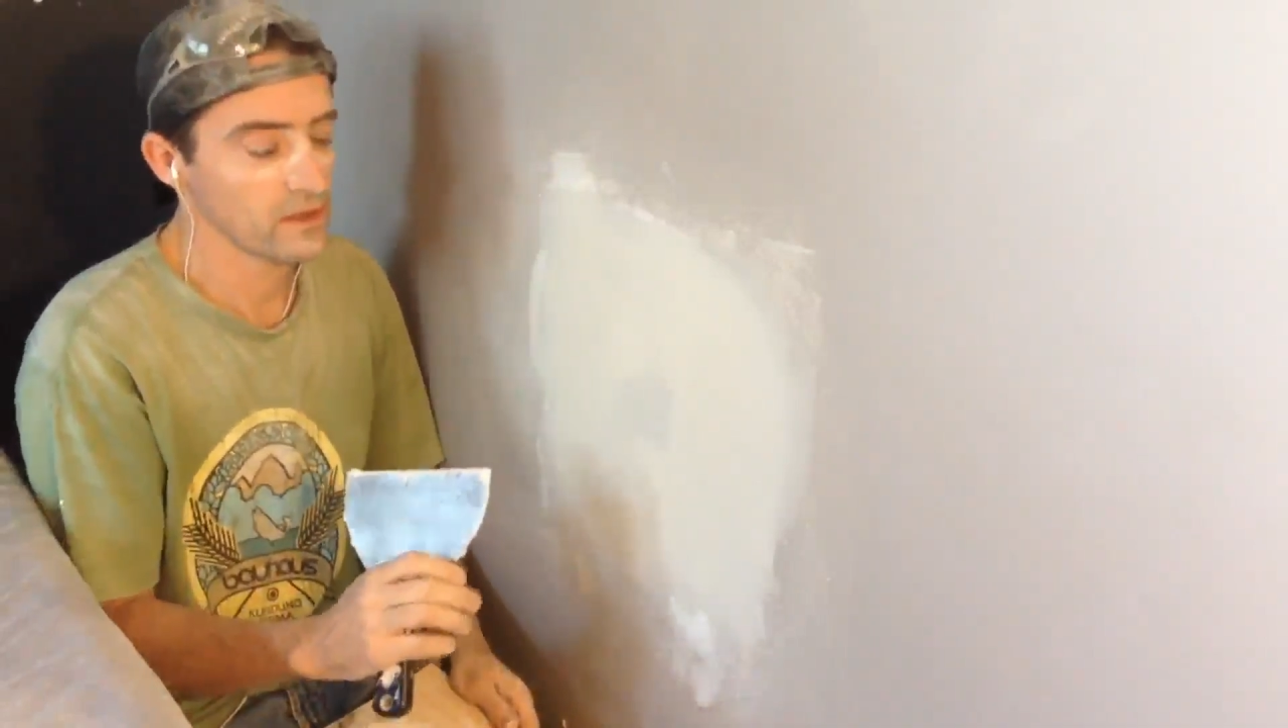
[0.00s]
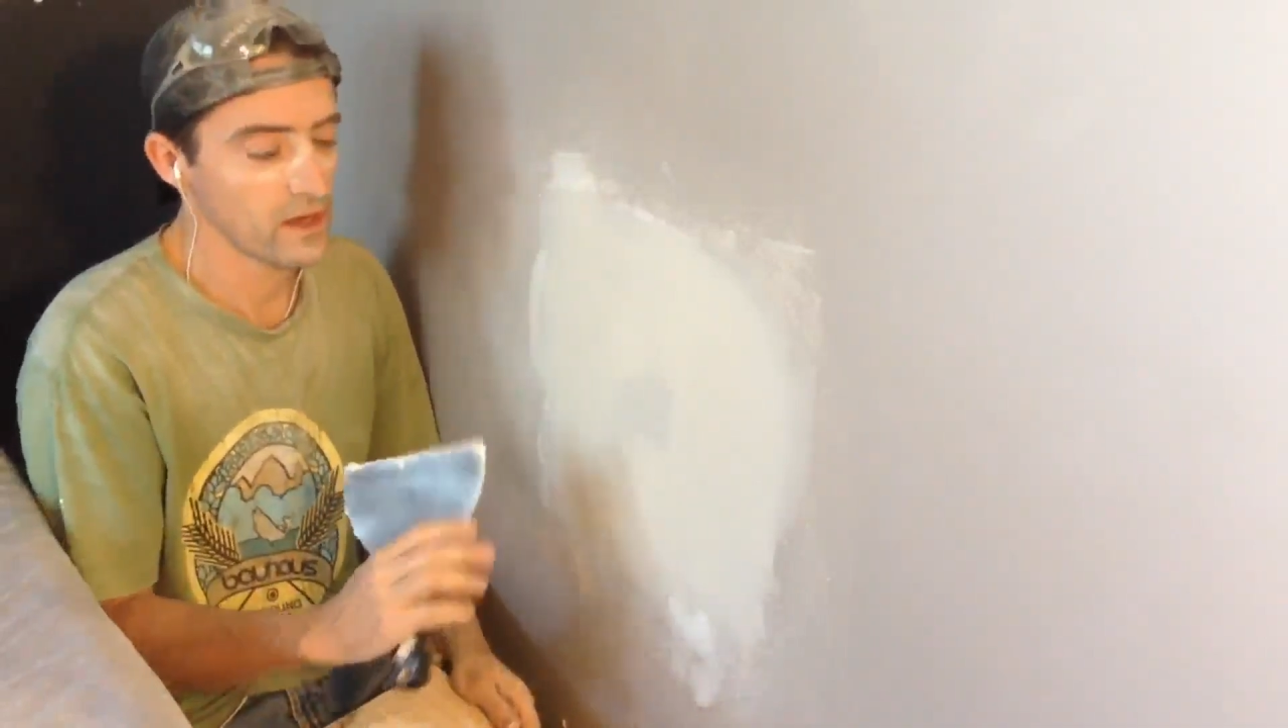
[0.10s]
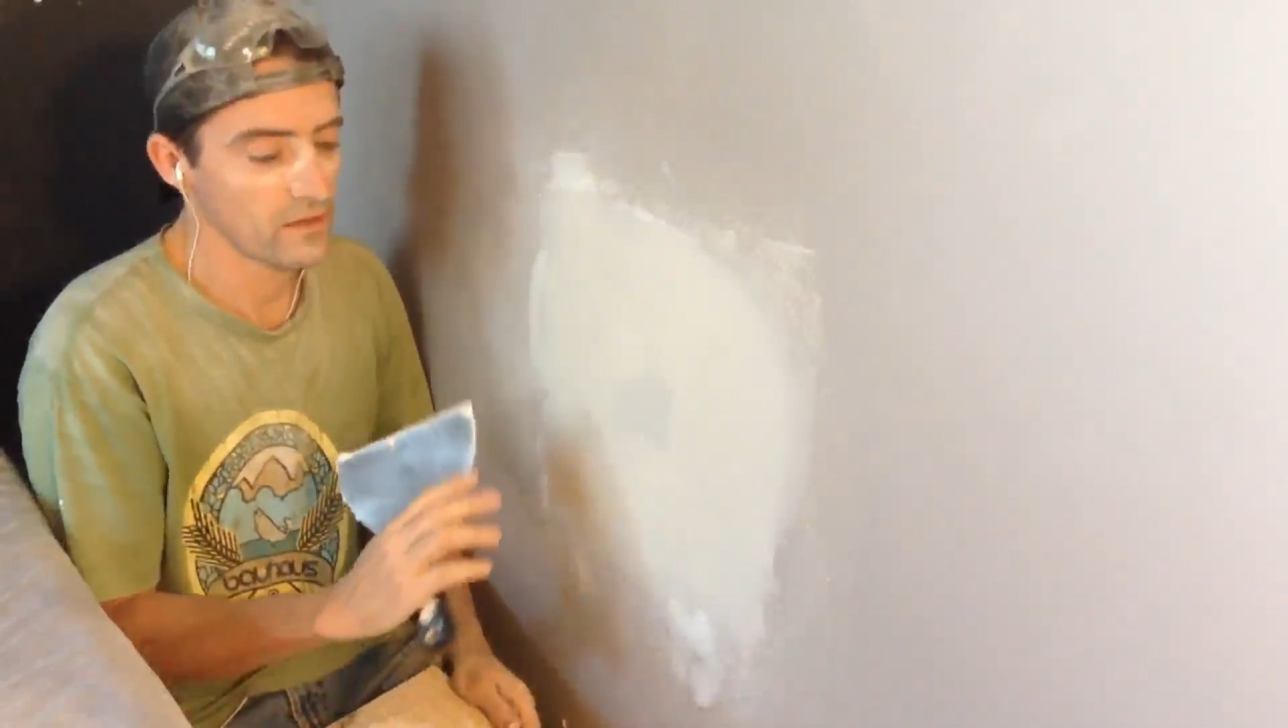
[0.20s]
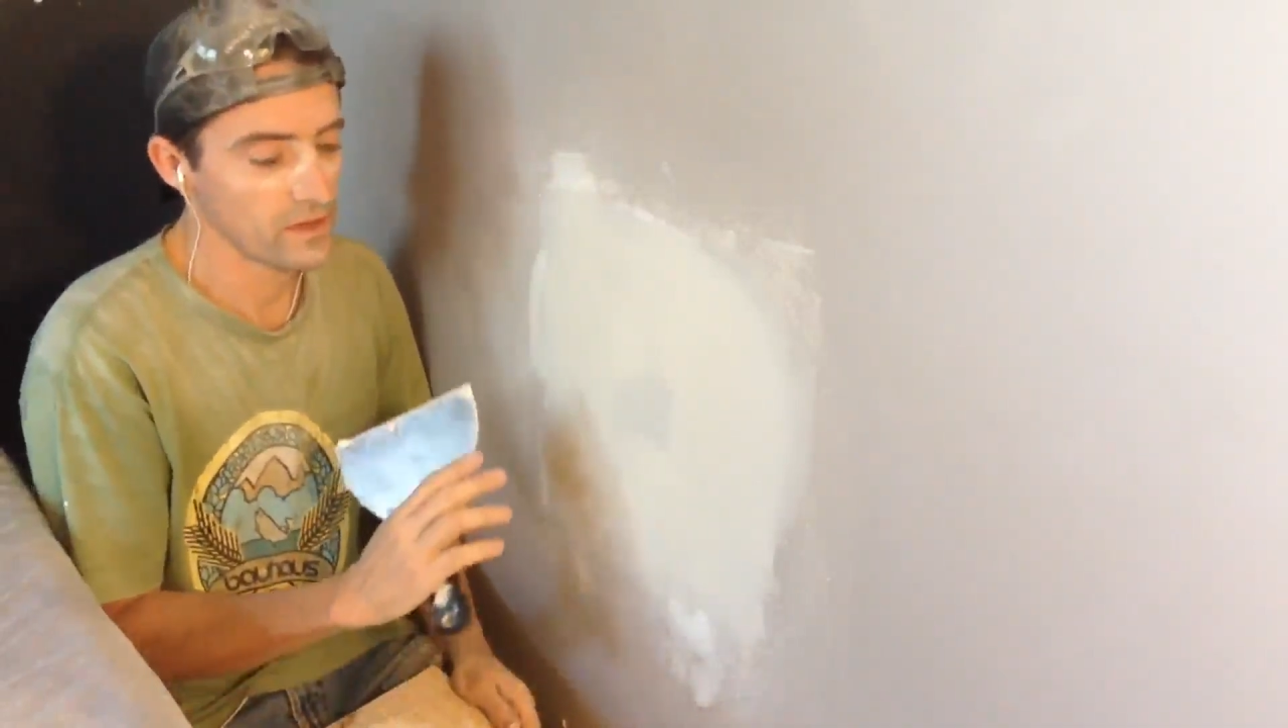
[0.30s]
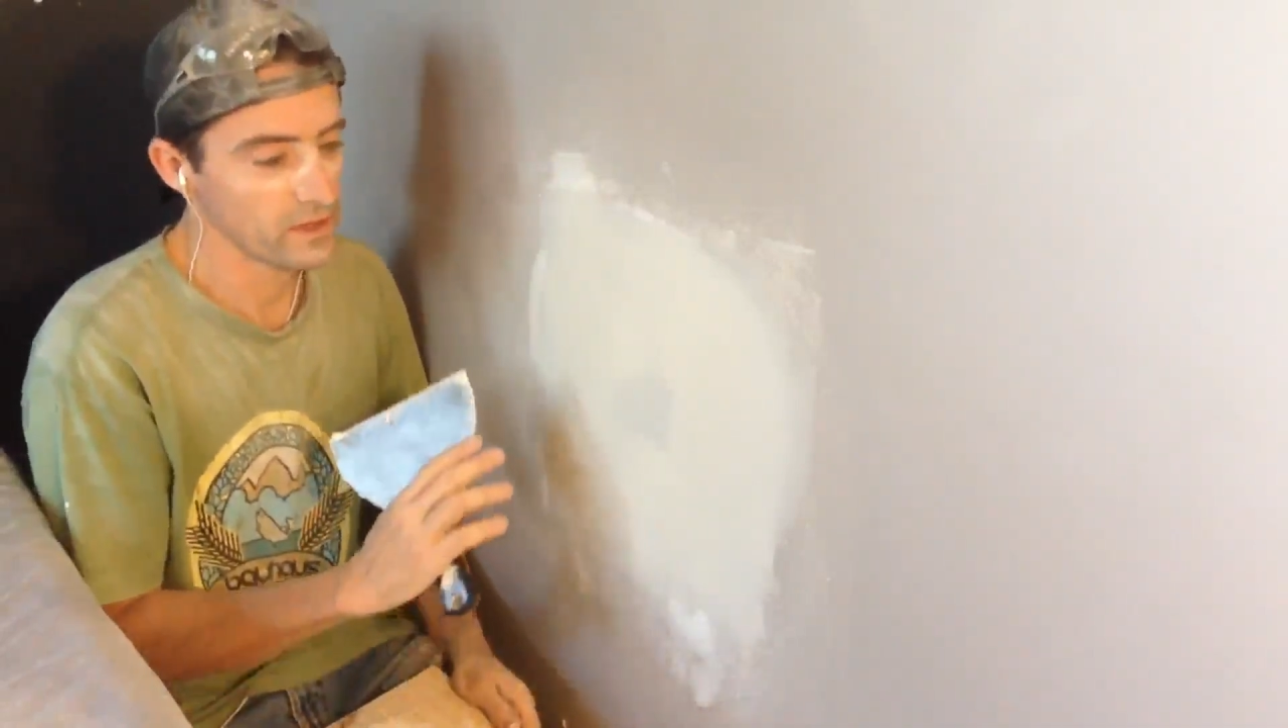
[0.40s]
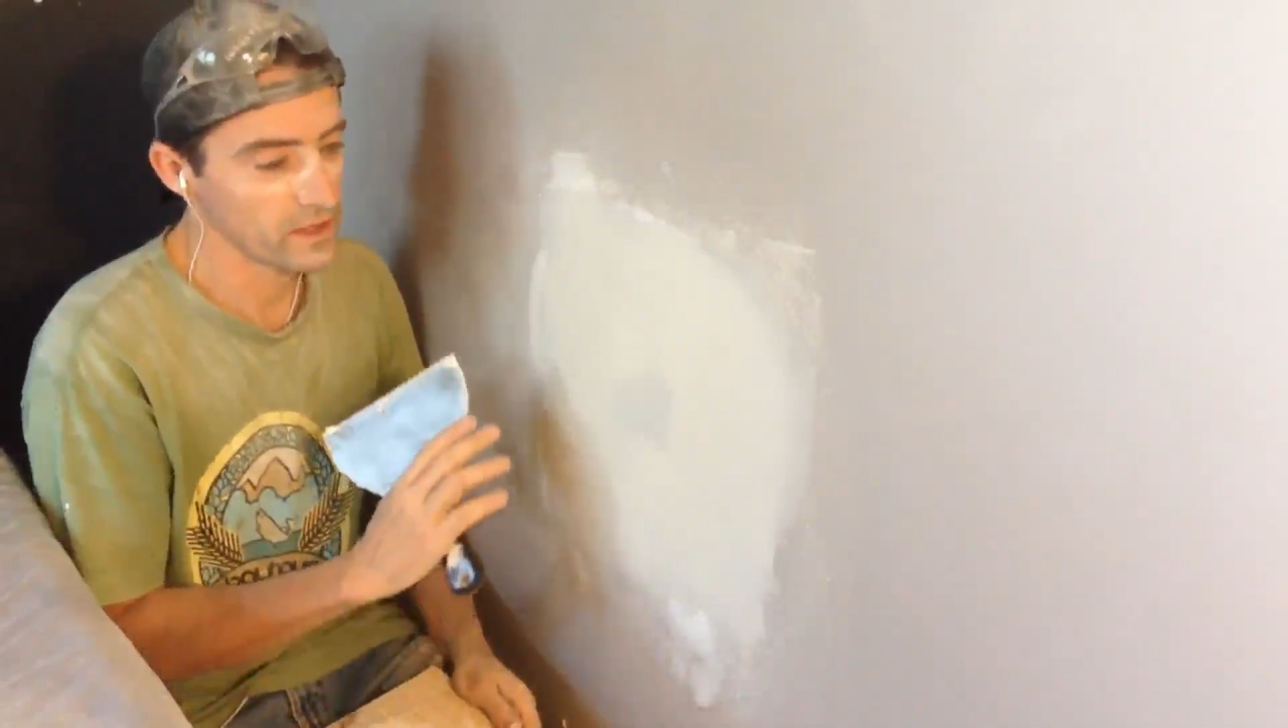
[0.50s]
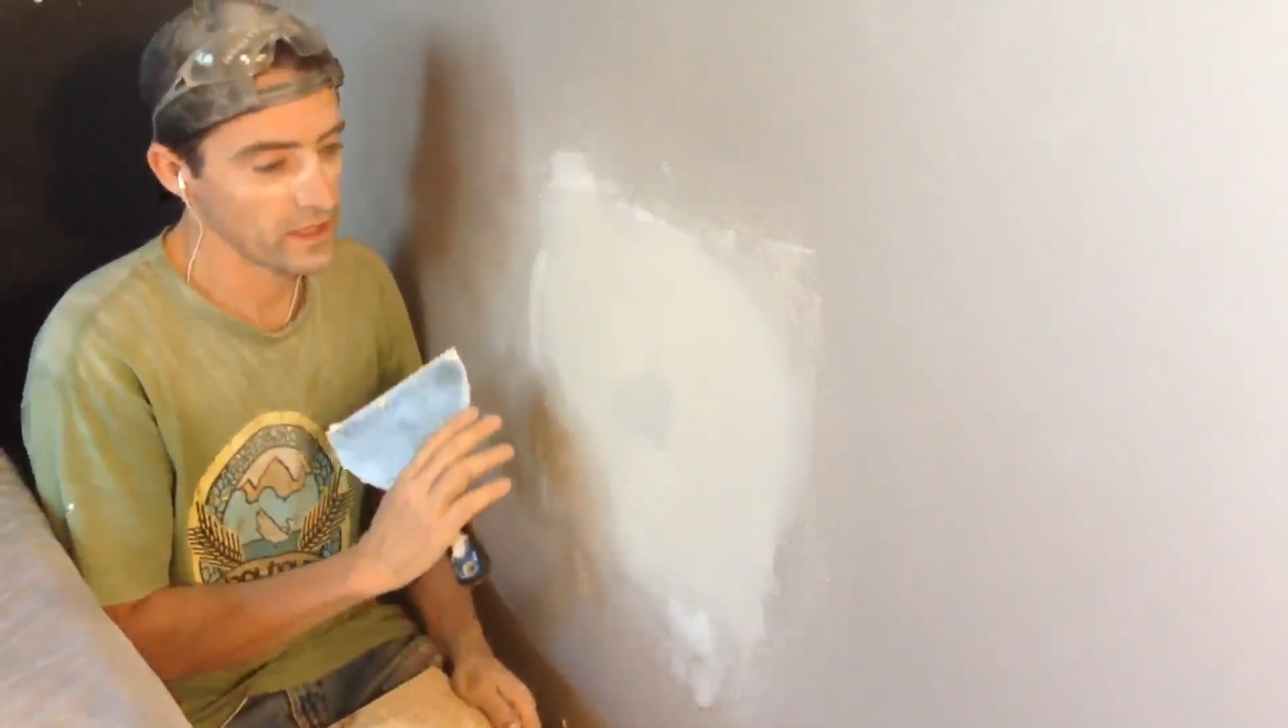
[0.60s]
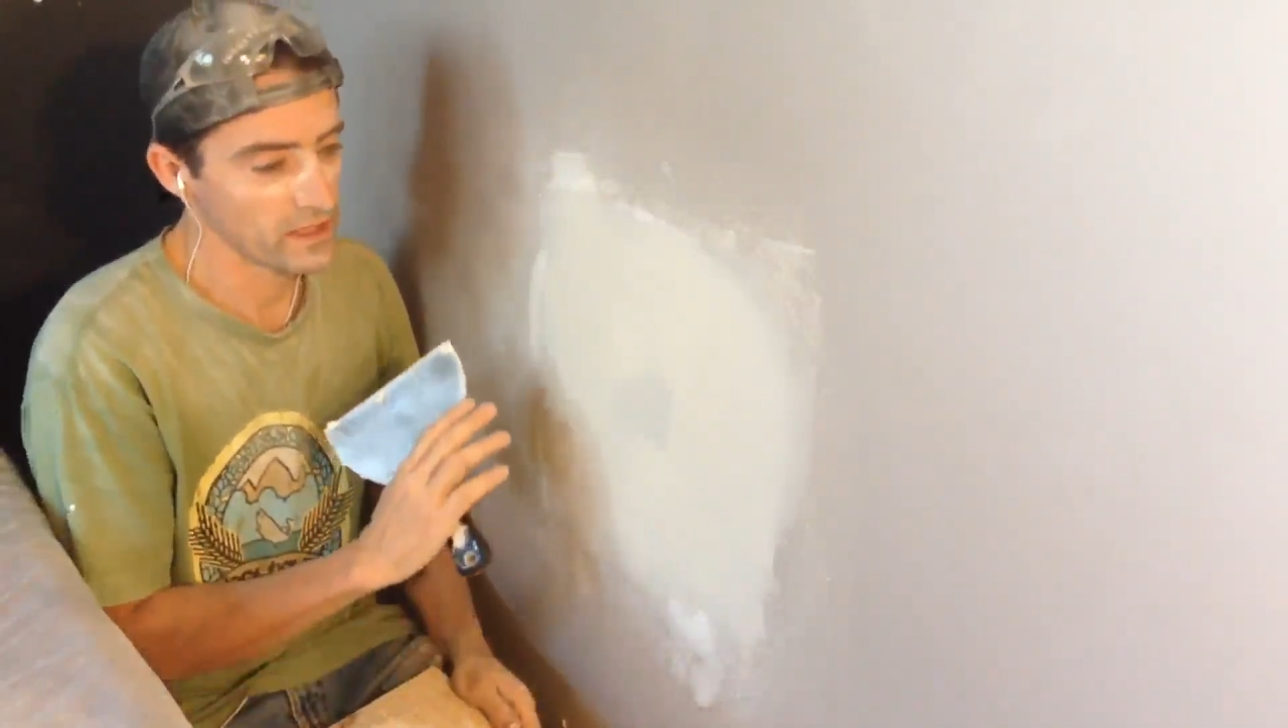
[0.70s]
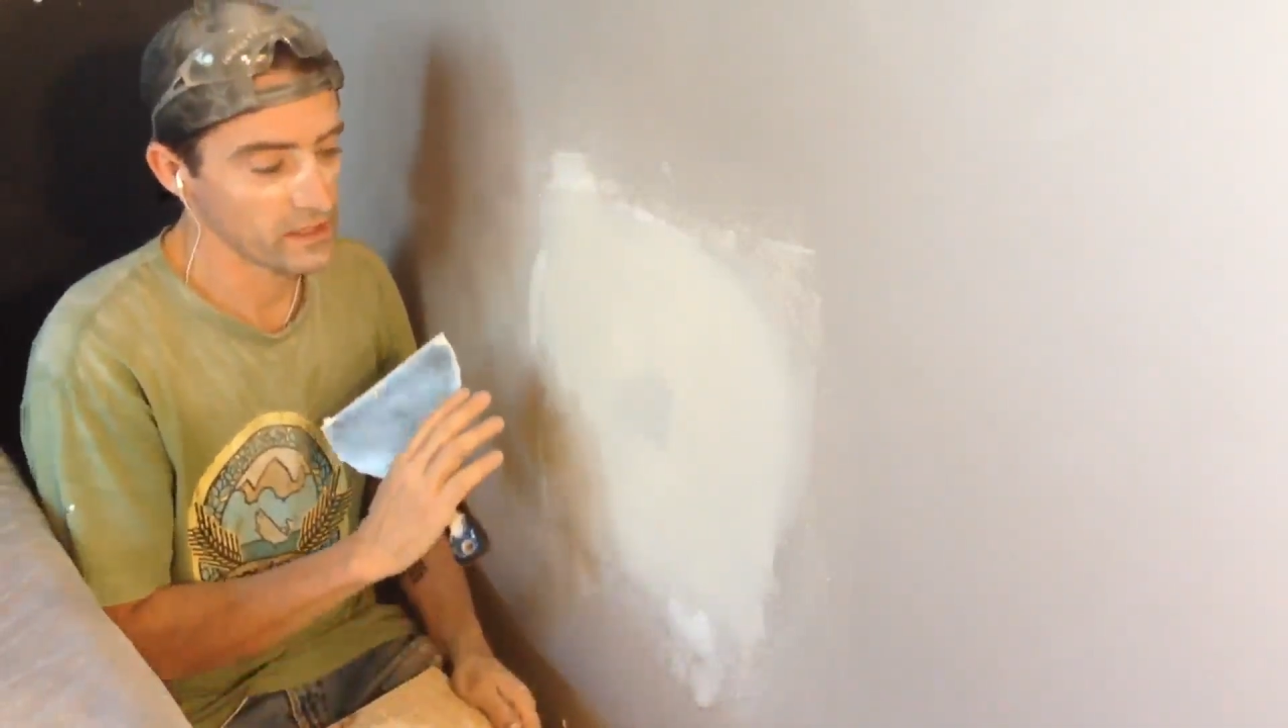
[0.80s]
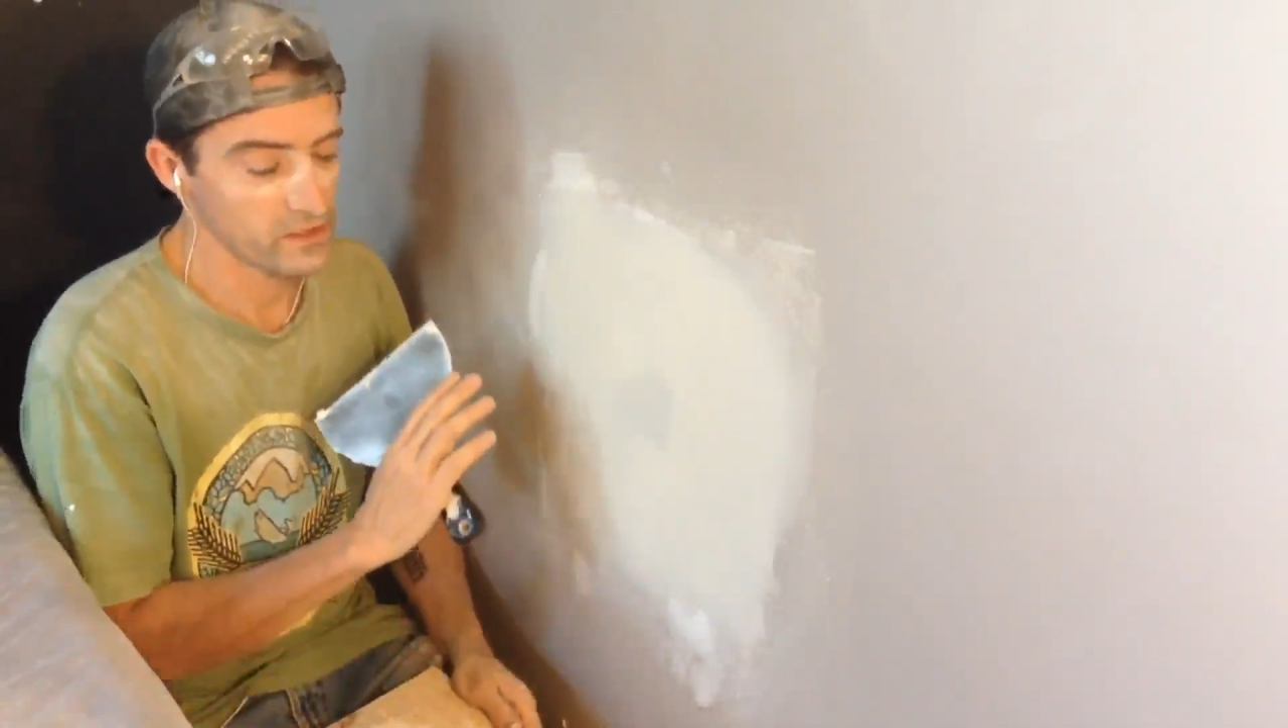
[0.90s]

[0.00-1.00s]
and then a